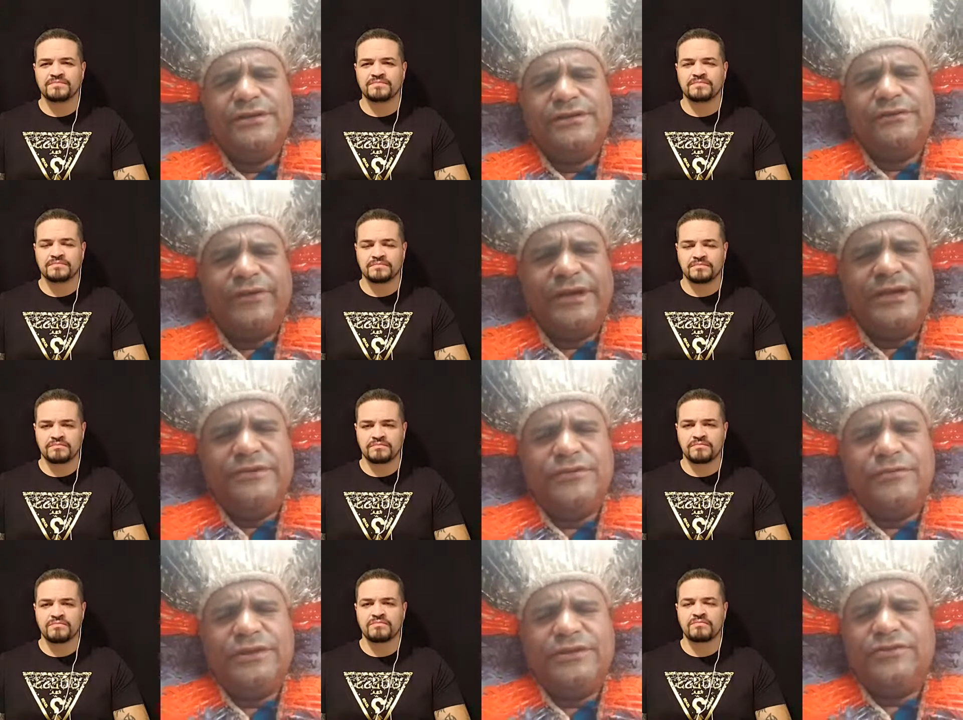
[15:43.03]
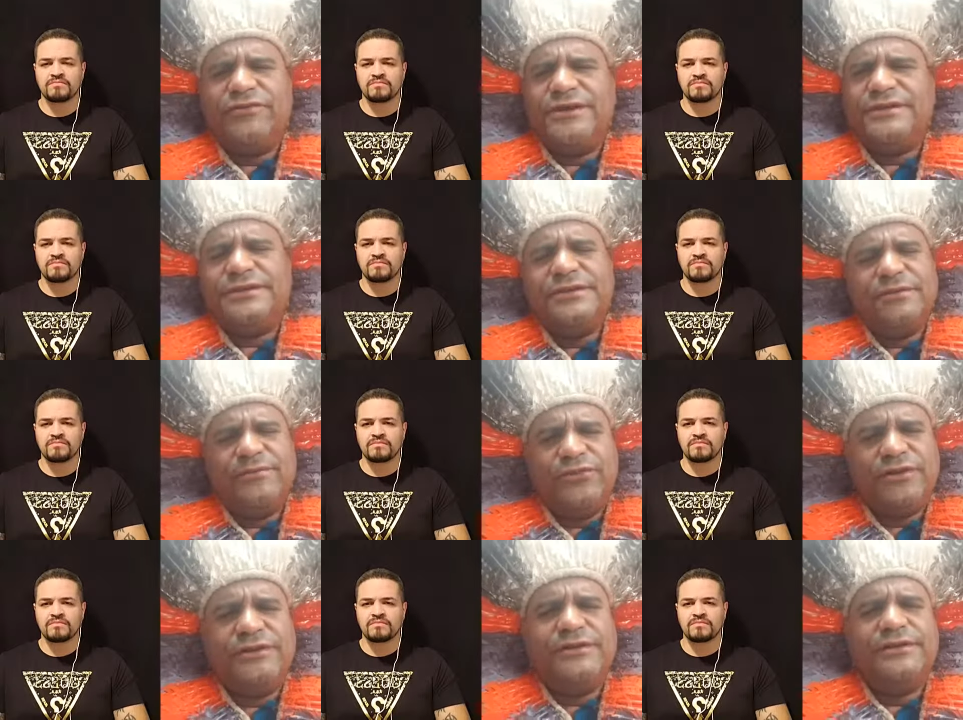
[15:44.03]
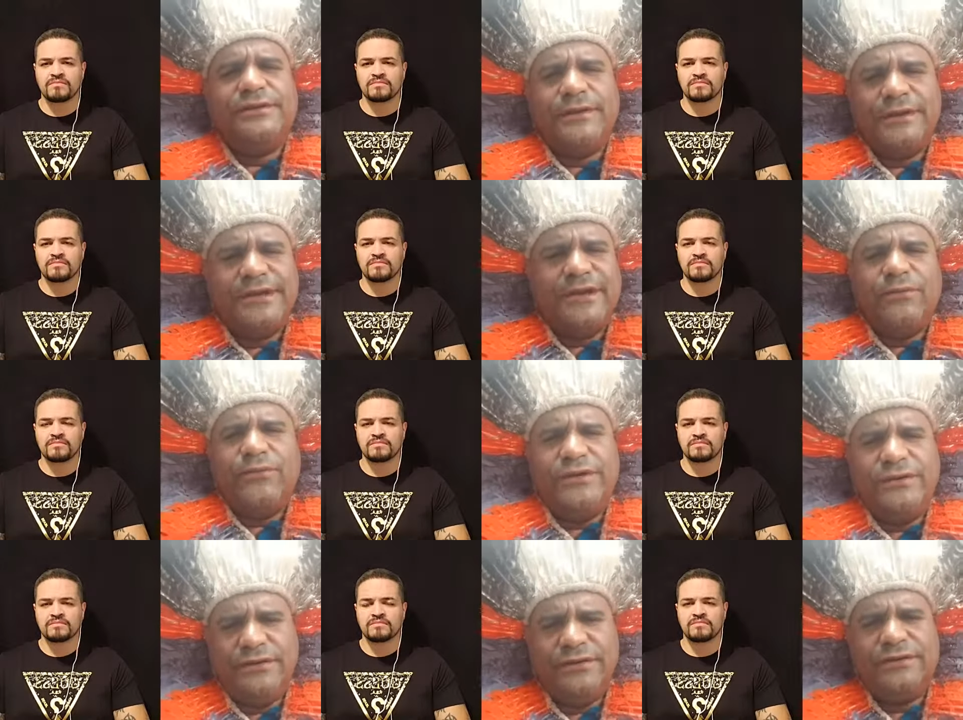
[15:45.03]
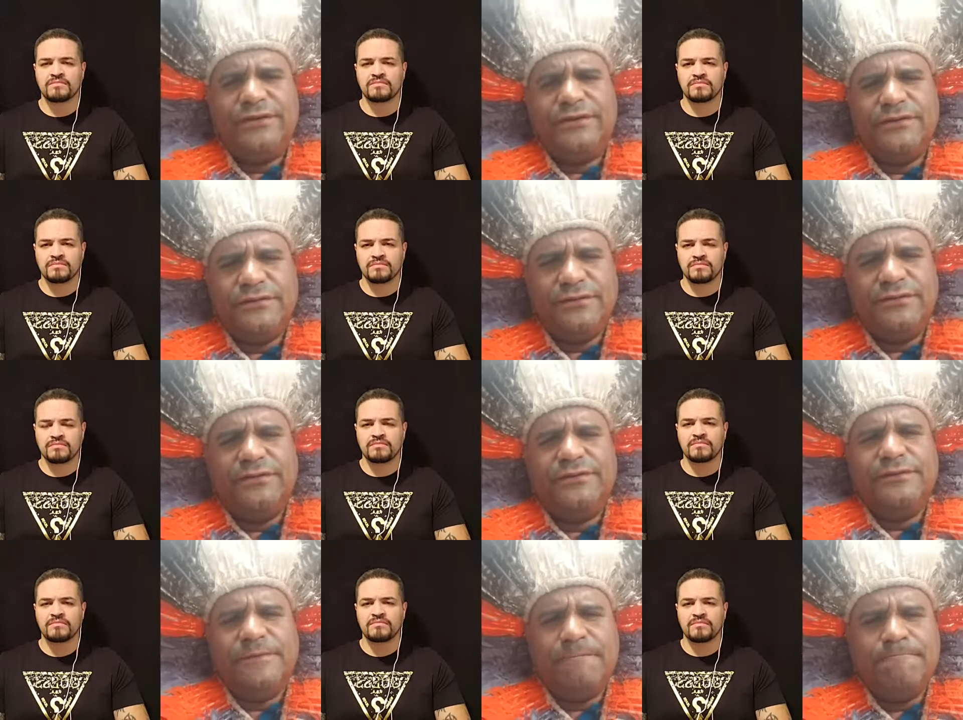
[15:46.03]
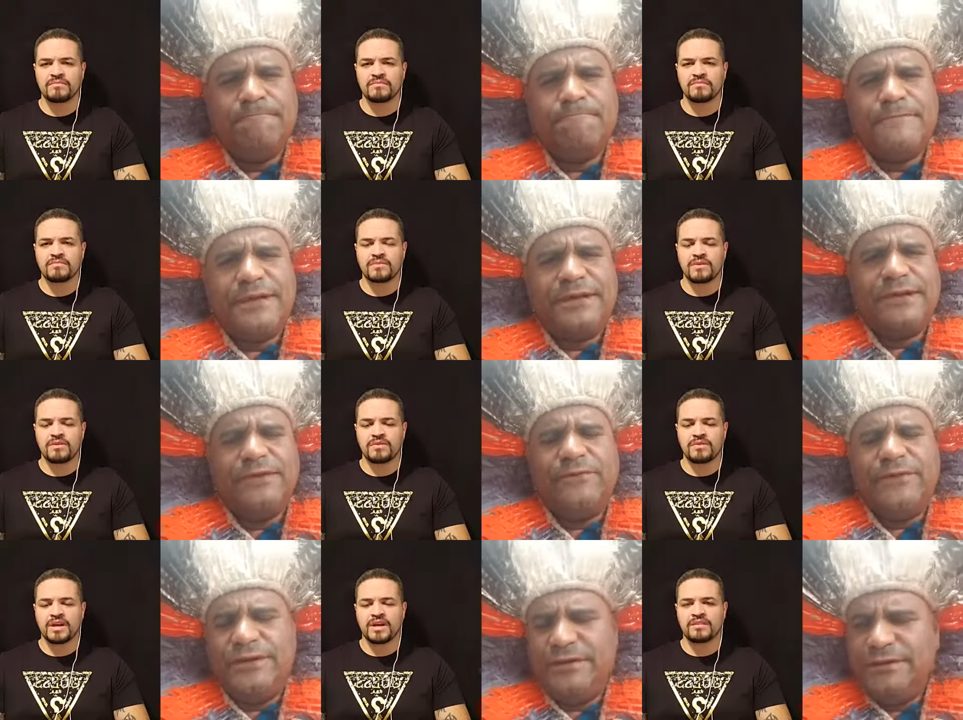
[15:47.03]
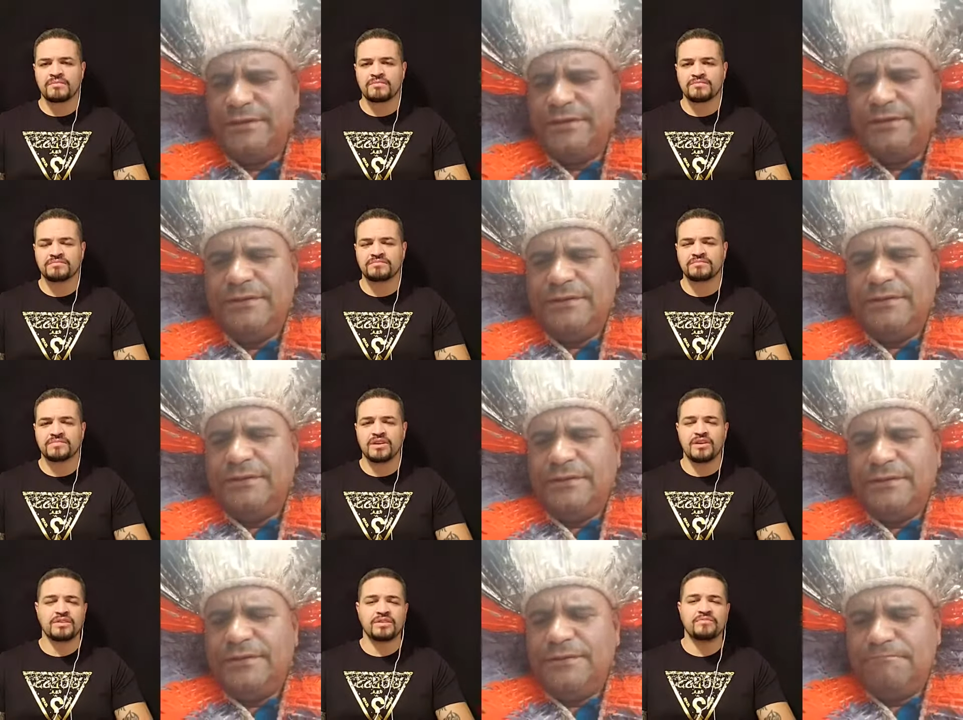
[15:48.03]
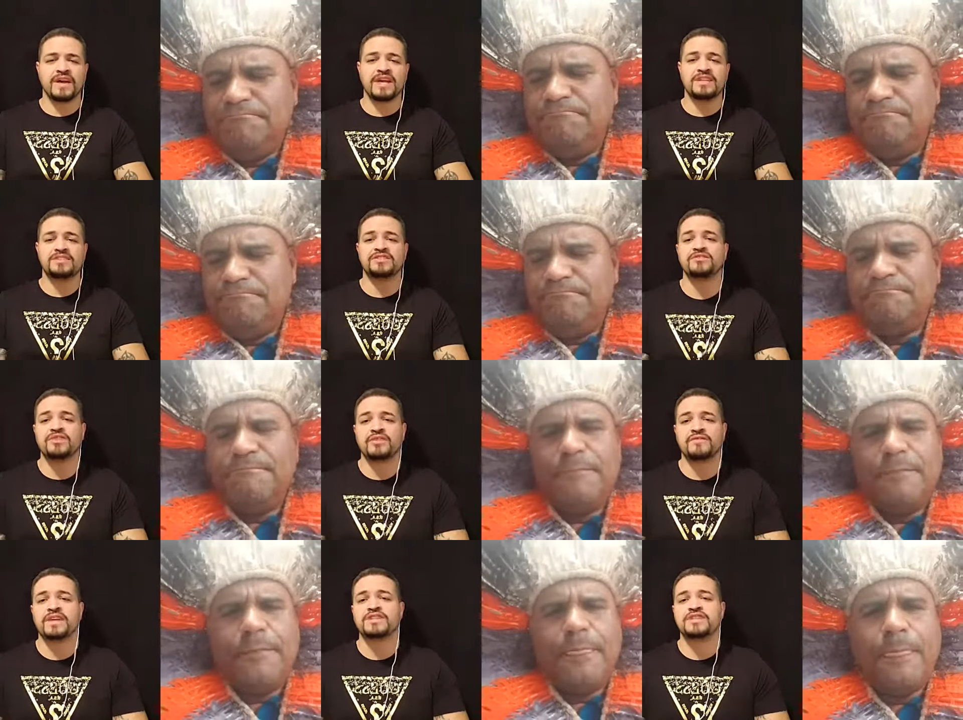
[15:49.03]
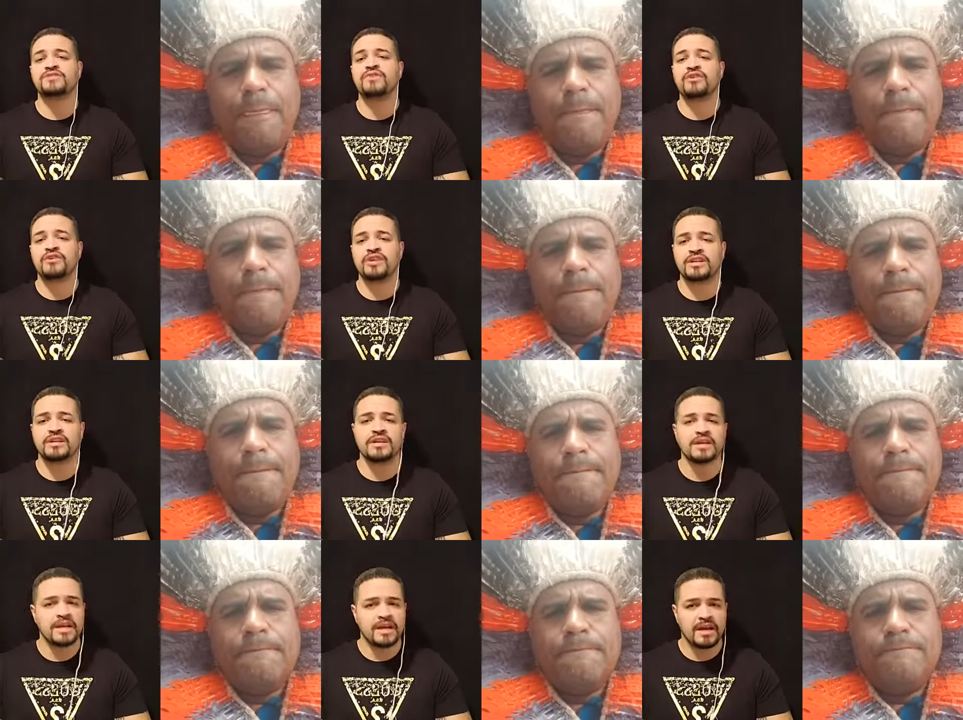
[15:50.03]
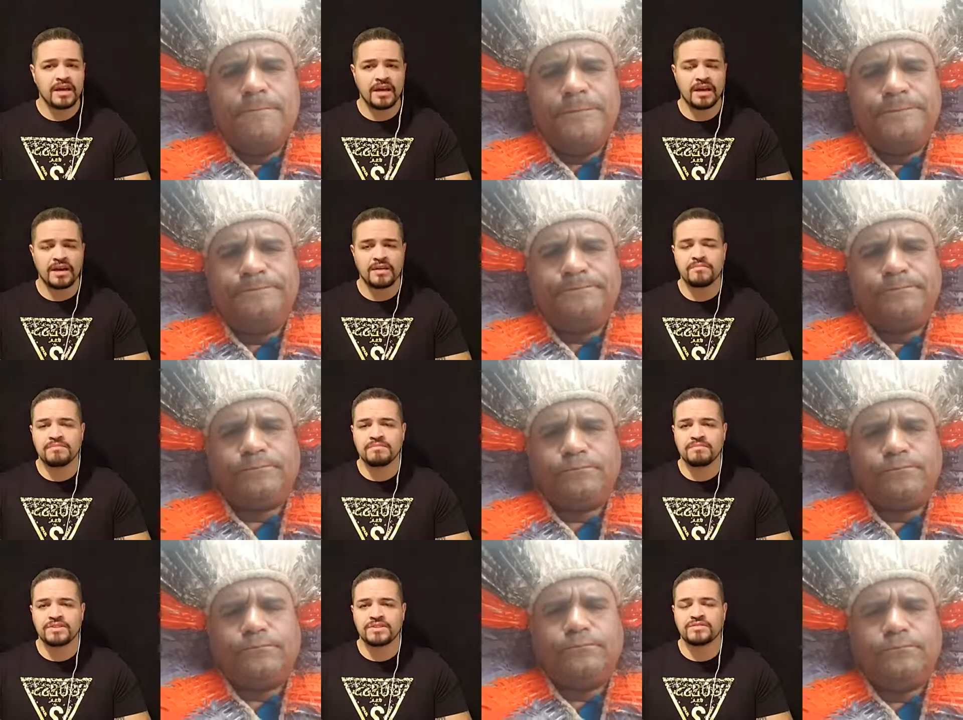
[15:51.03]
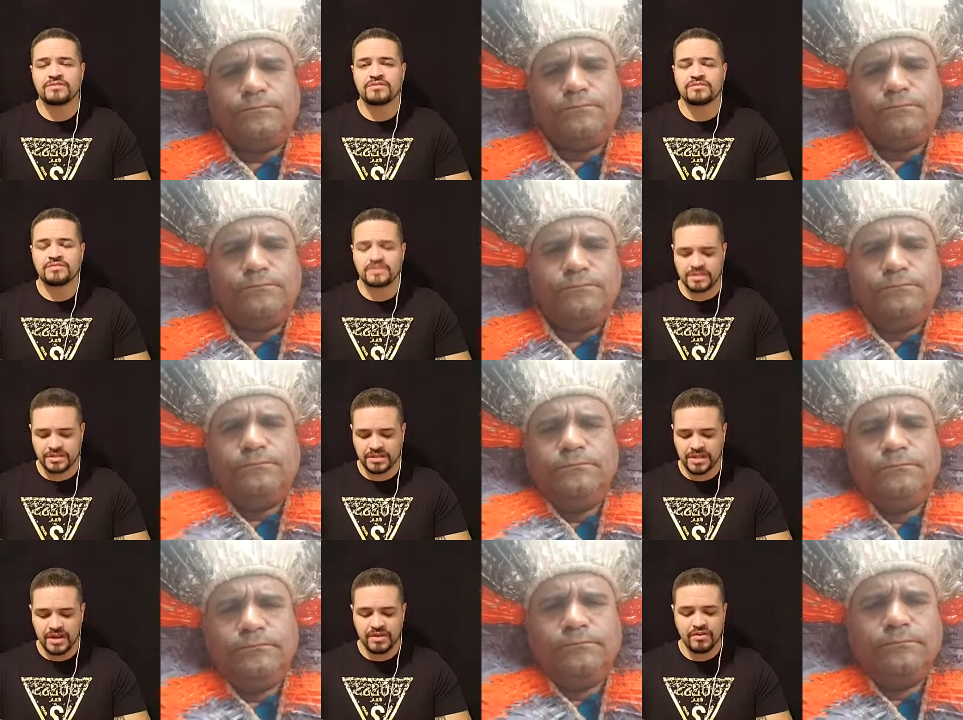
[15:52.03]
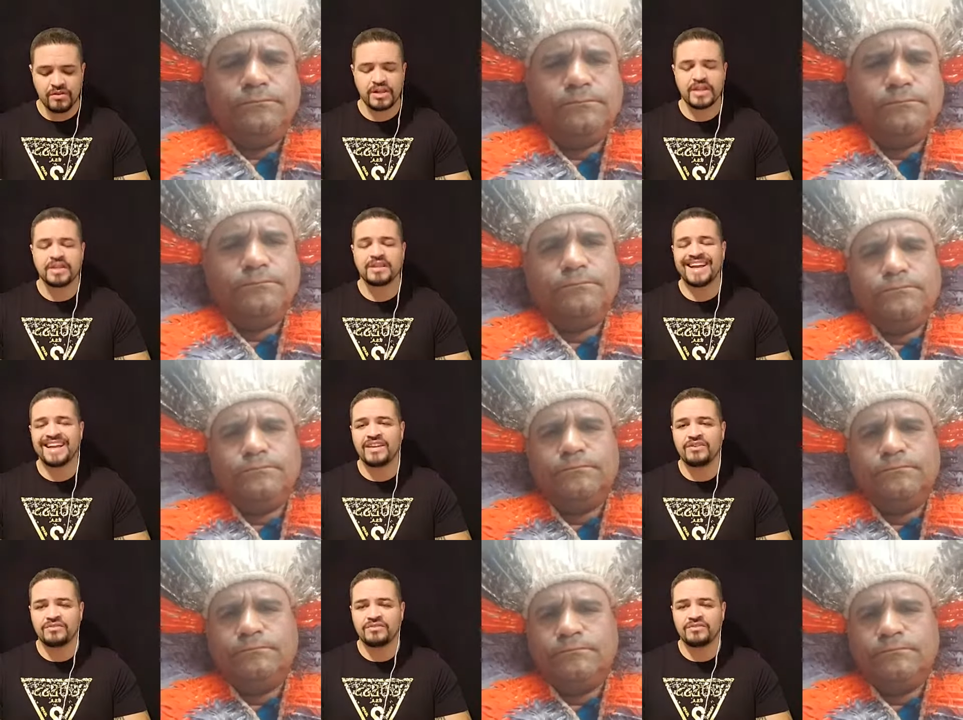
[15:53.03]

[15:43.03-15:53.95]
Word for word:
Speaker 1: right here in, in the great city of Brooklyn. I can't wait. You know. I can't. Okay.
Speaker 2: No, fans, mm-hmm. New York fans, you've heard it. Uh, Mr. Sanakori Taino